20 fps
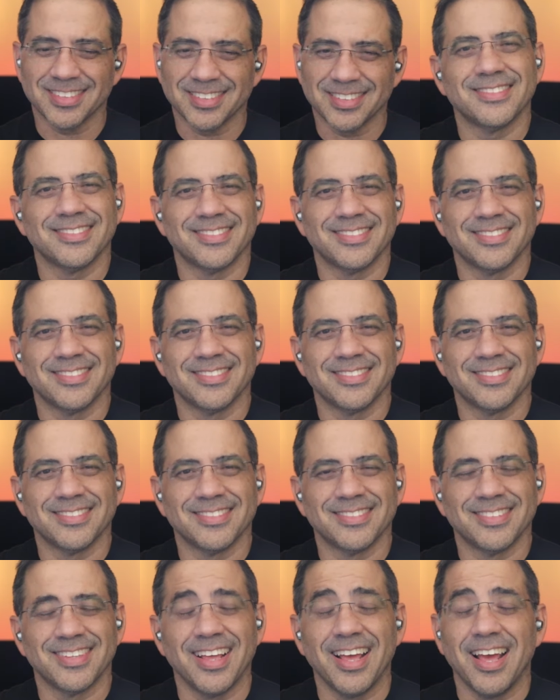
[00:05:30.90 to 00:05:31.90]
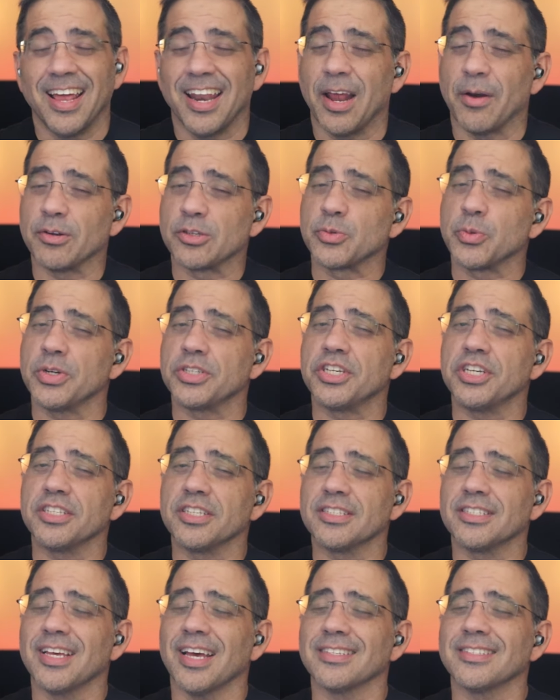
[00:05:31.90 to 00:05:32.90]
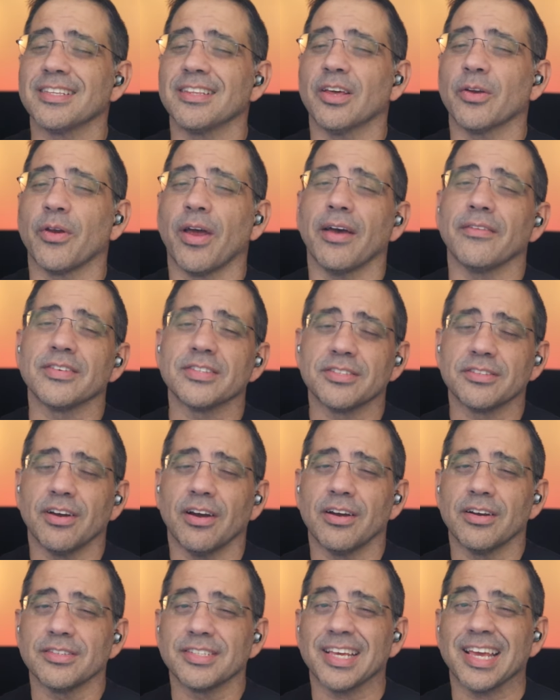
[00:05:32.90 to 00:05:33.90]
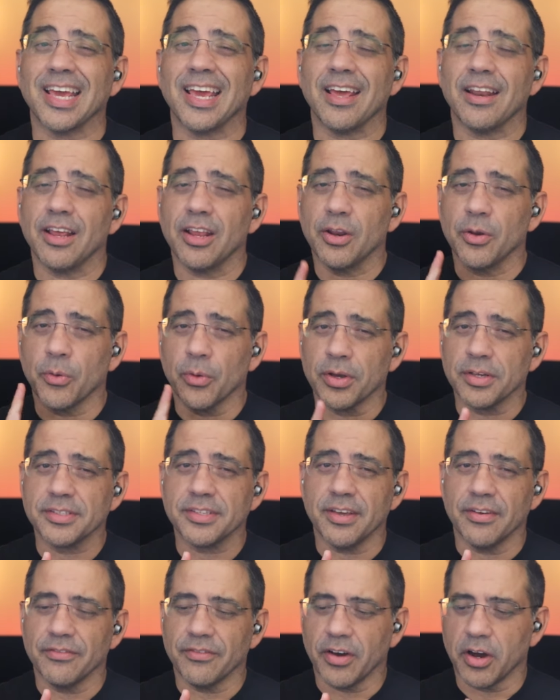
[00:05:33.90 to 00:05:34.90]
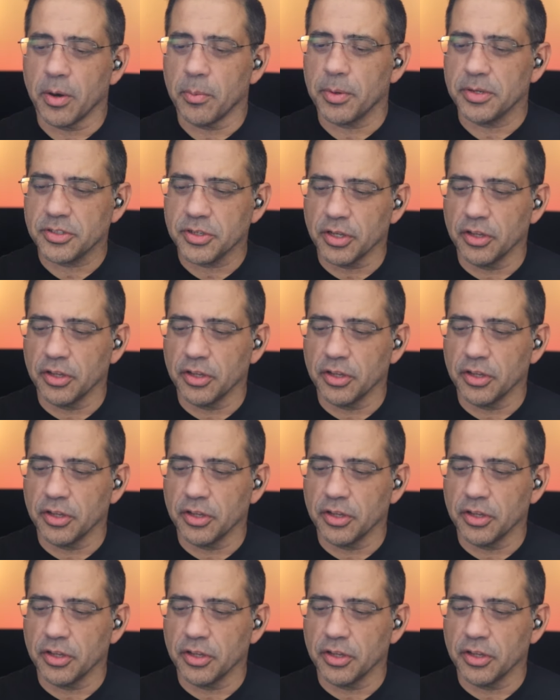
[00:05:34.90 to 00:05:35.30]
Now we're switching to testing the GravaStars in a noisy environment.